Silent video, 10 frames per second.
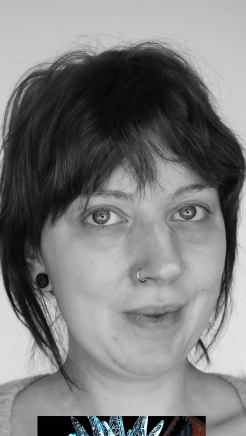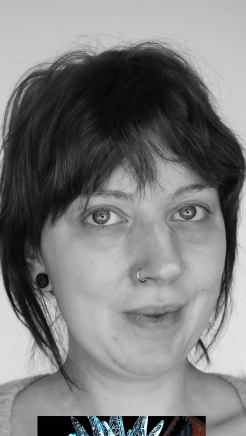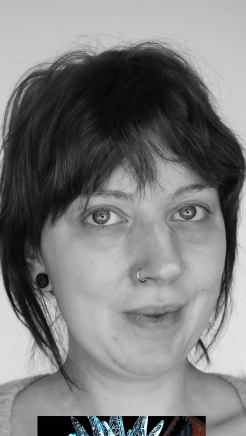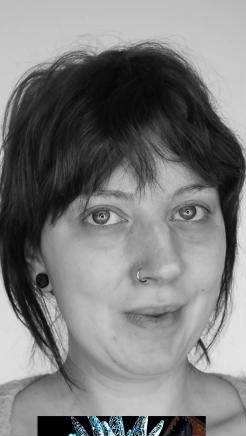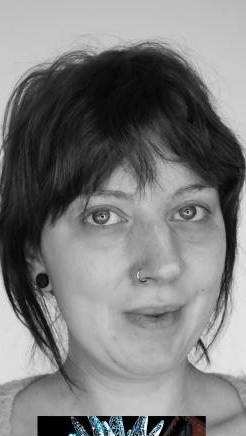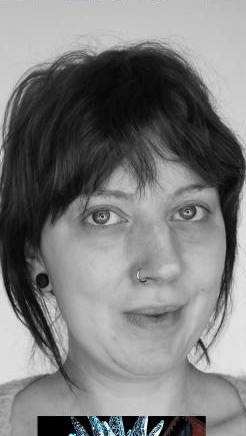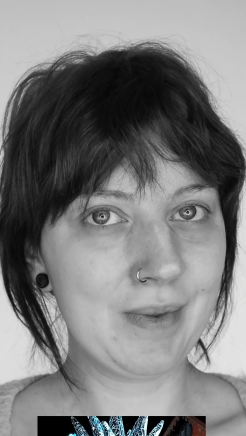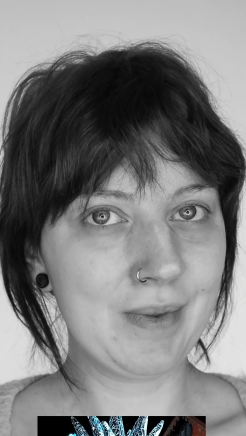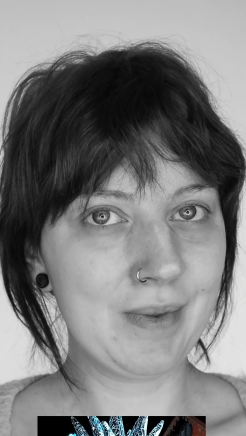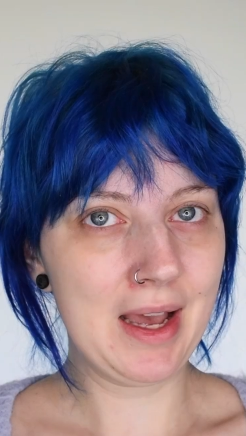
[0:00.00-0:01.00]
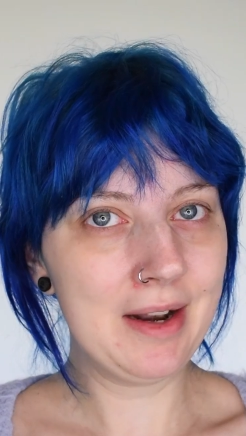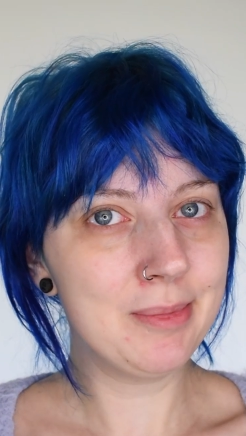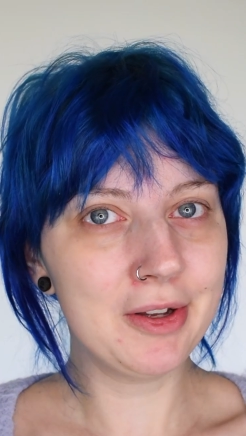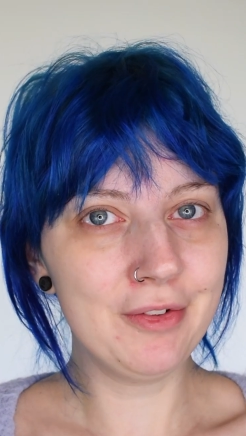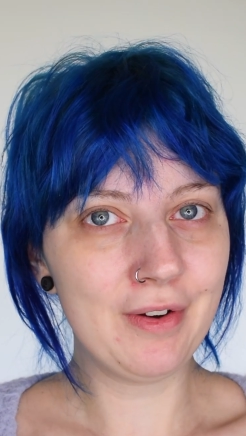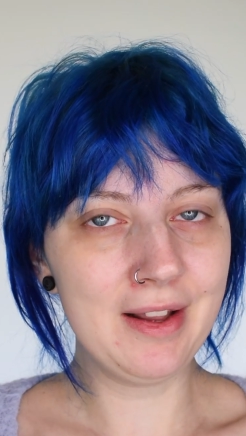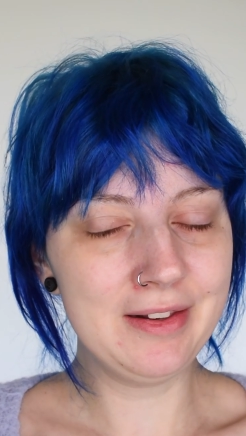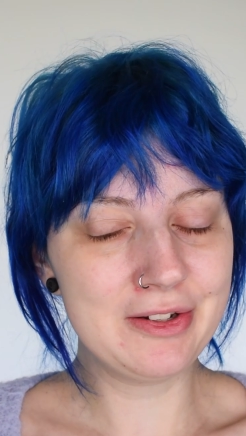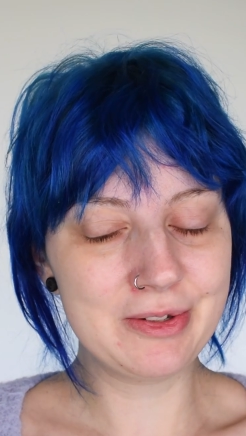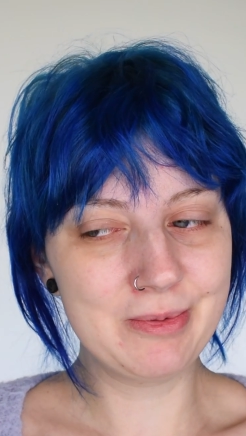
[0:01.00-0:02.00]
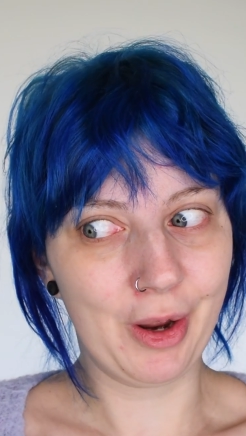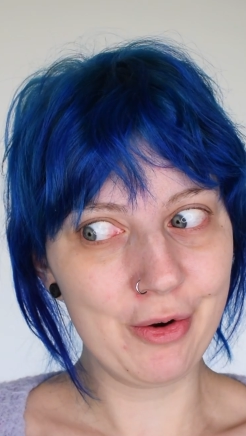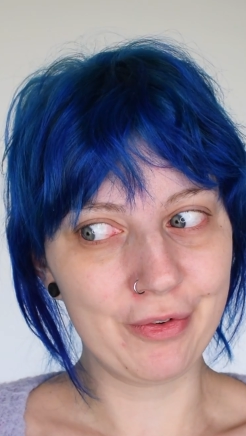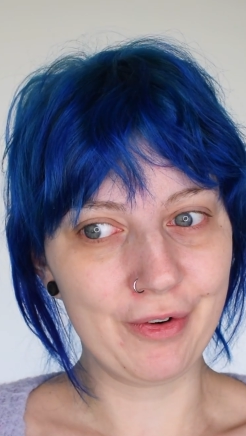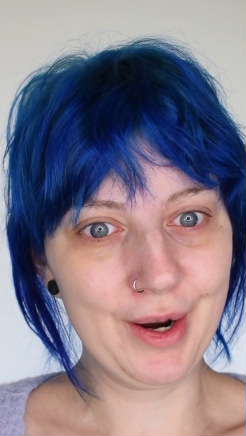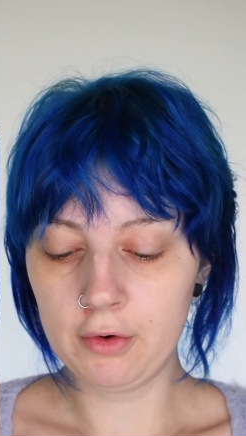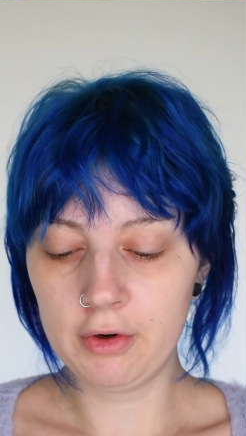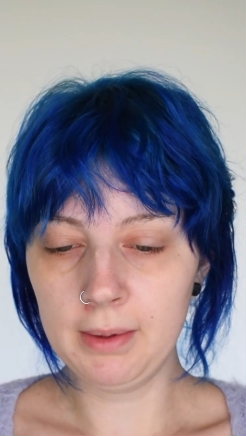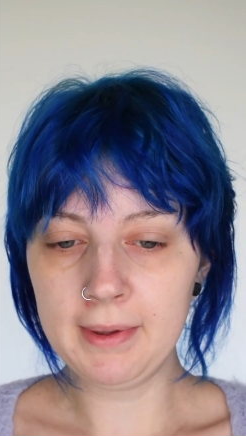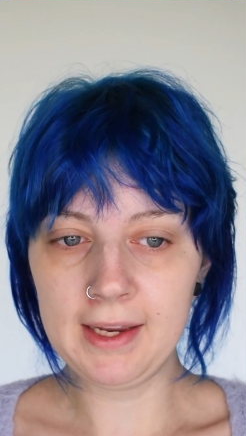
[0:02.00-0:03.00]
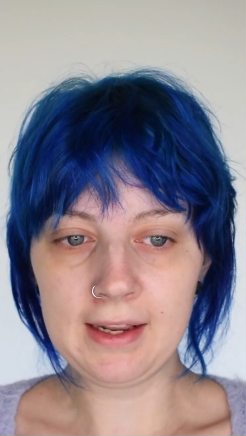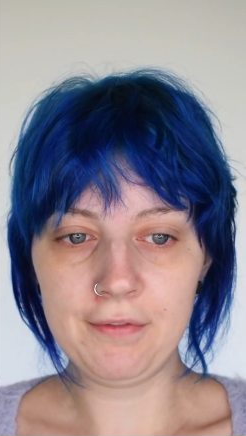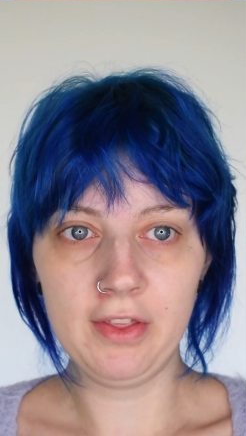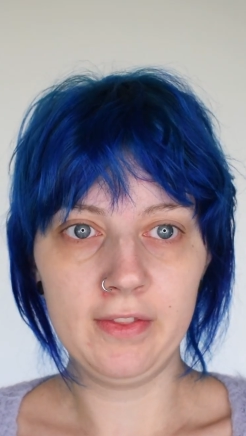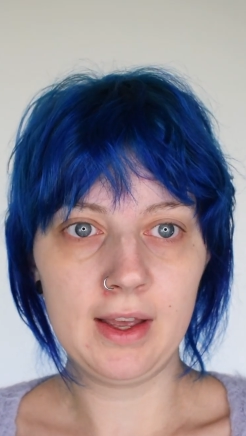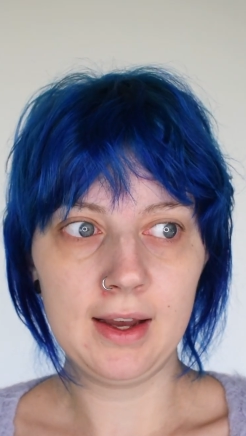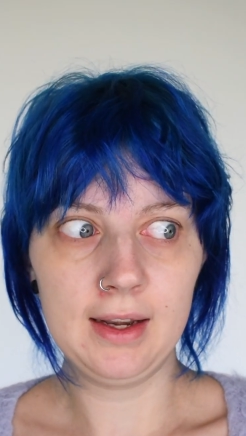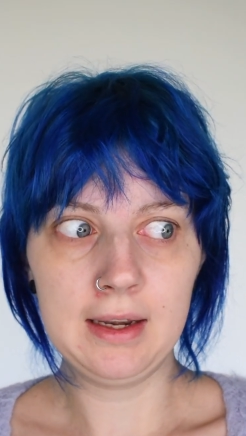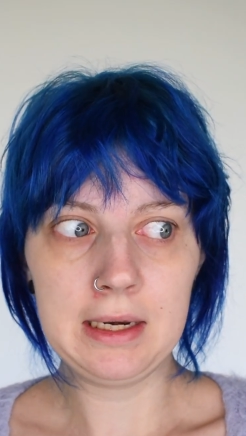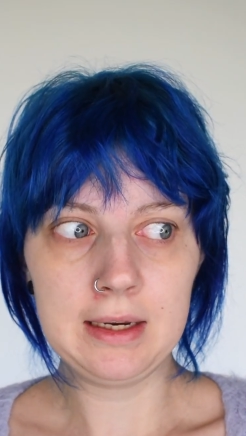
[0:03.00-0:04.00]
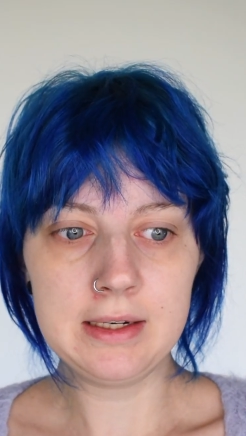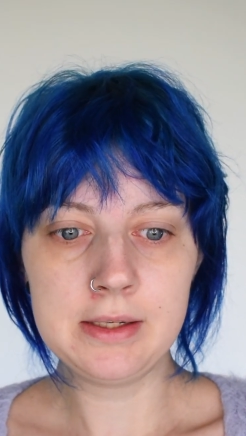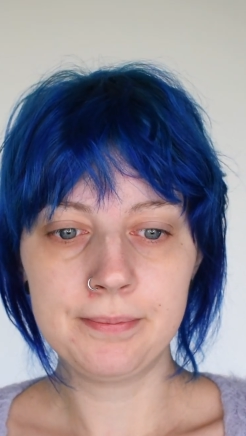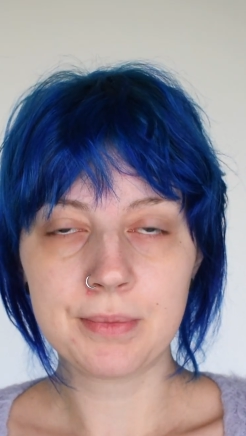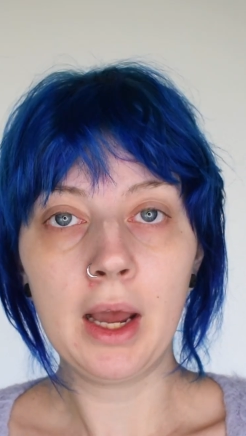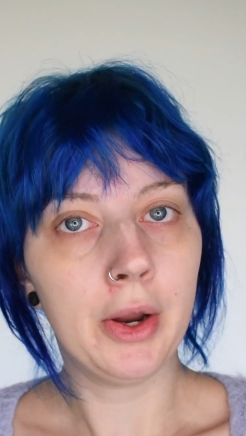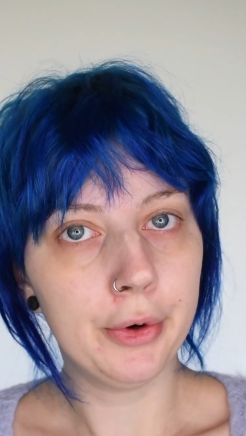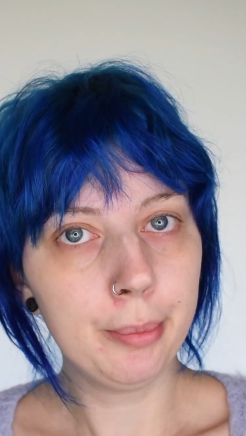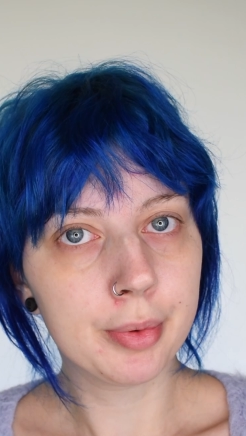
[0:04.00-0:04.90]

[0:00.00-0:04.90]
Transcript: And I'm gonna finally just go for it. Already made everything that I need, I hope,